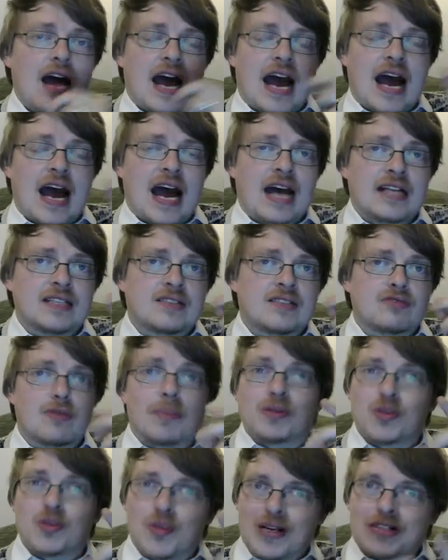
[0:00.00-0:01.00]
And remember,
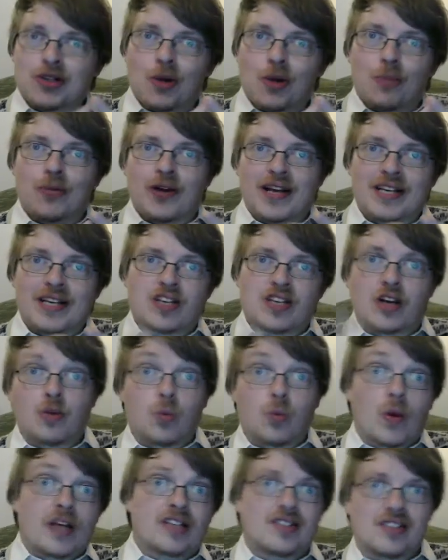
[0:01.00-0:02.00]
space opera is kind of
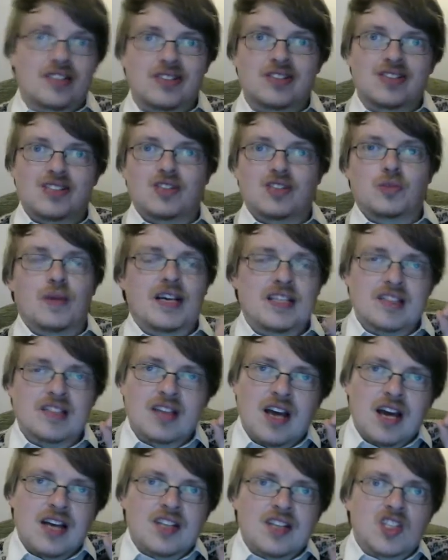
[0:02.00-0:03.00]
westerns in space.
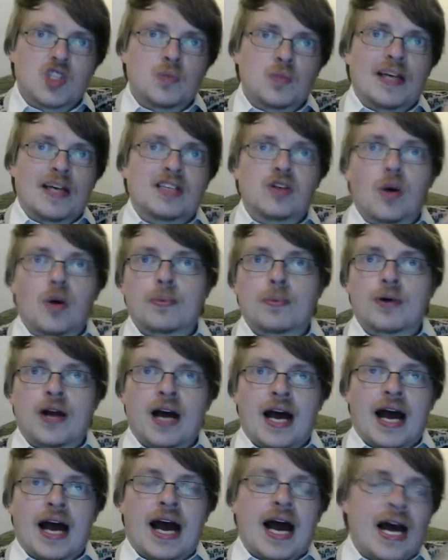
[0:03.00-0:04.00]
Space
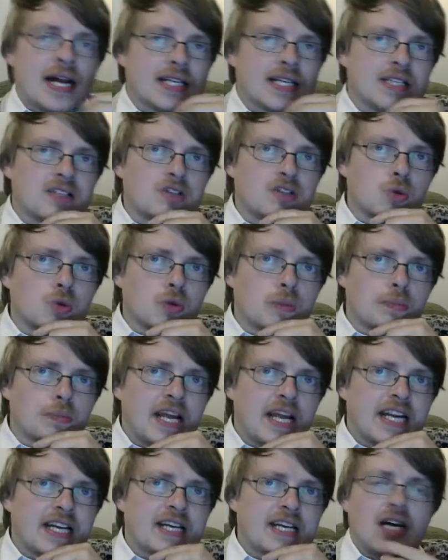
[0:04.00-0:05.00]
opera and sword and
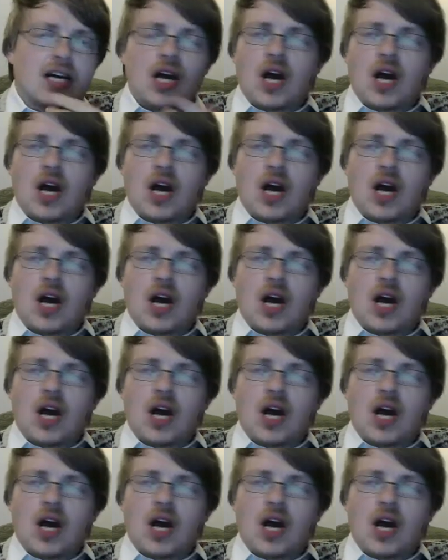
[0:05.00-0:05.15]
planet.